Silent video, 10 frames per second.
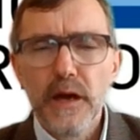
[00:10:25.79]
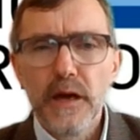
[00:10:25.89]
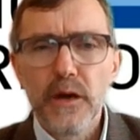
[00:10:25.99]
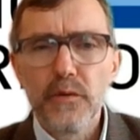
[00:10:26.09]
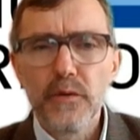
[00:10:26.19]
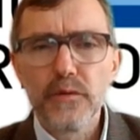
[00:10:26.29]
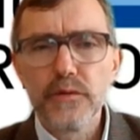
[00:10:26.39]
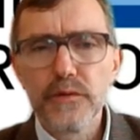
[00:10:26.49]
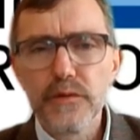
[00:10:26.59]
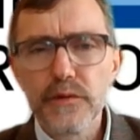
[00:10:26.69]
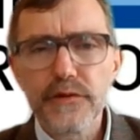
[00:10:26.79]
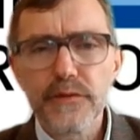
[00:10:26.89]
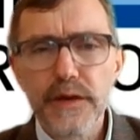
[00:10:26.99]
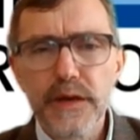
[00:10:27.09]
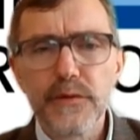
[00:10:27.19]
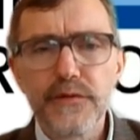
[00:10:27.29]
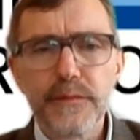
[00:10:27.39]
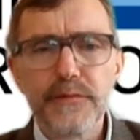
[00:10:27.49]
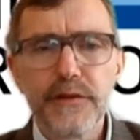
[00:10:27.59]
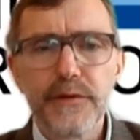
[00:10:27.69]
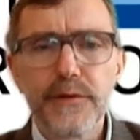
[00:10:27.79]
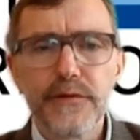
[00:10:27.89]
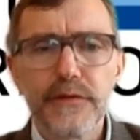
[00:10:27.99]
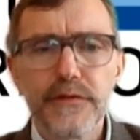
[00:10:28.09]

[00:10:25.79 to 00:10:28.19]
Uh, also in our subsidiaries, uh,